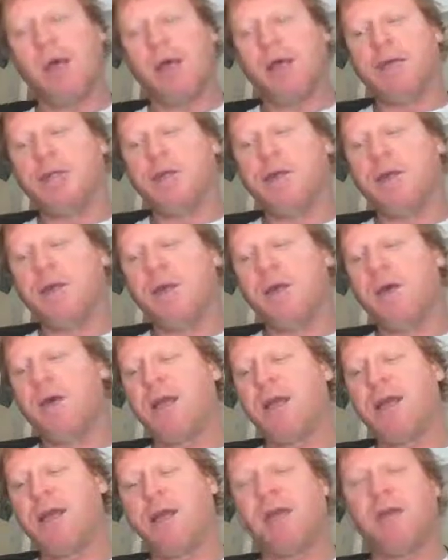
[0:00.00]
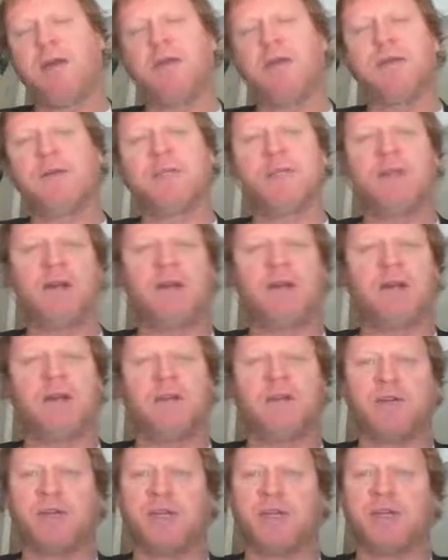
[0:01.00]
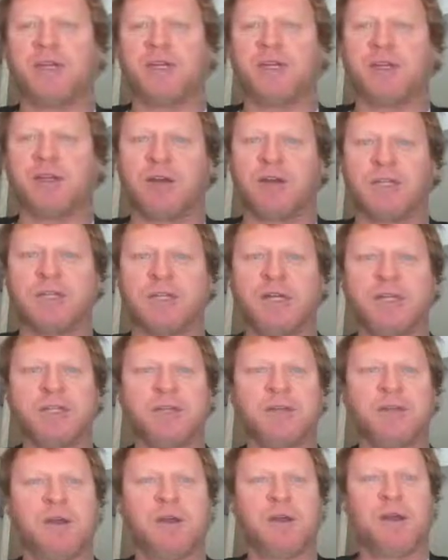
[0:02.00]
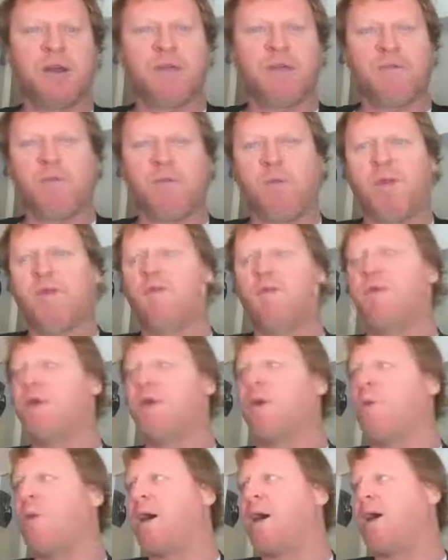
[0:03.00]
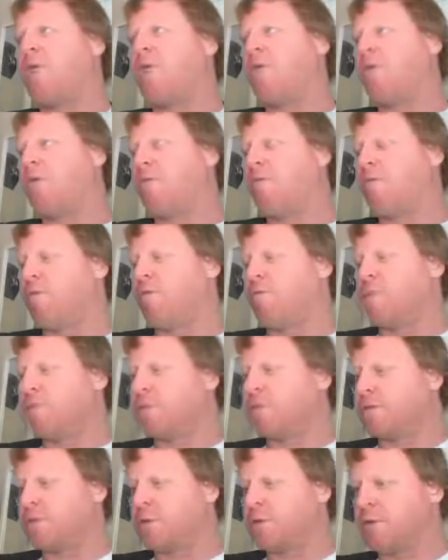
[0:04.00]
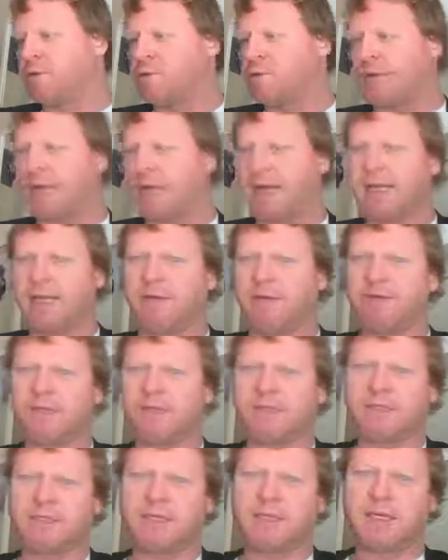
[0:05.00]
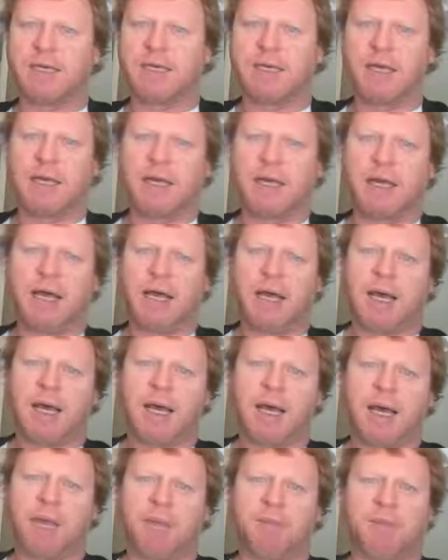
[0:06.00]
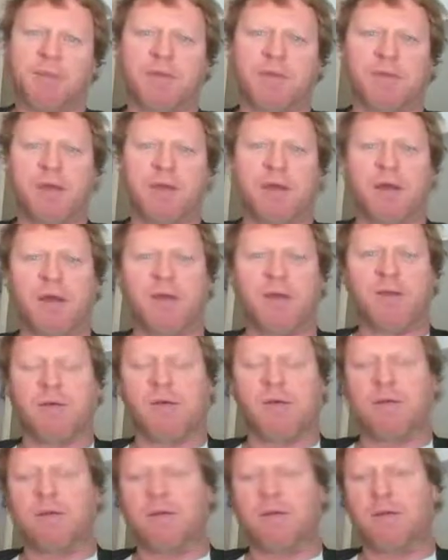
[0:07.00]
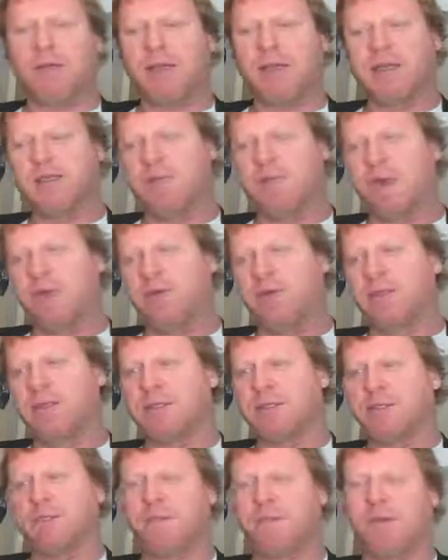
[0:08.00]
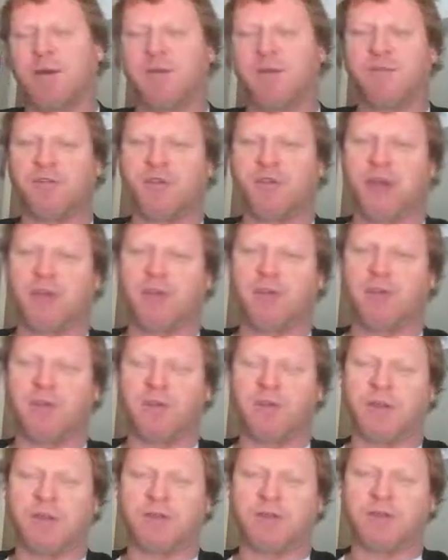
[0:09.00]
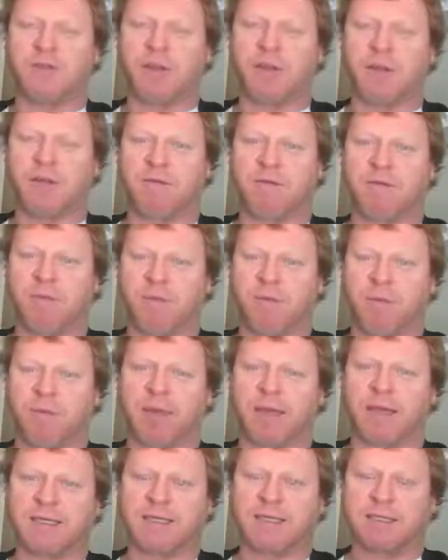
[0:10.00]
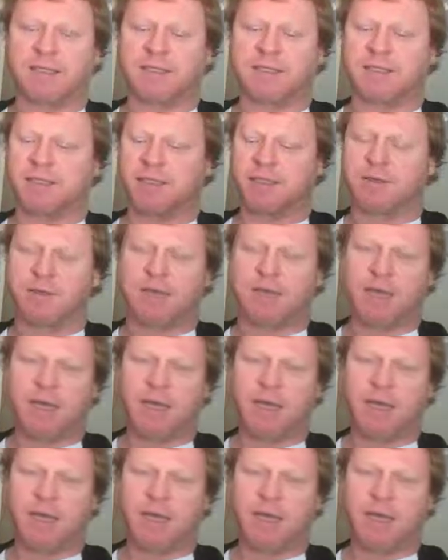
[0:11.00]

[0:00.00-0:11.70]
So a key idea here is the idea of detraditionalization, the kind of withering away of old forms of social collectives. The disappearance of kind of trade unionism out of workplaces, the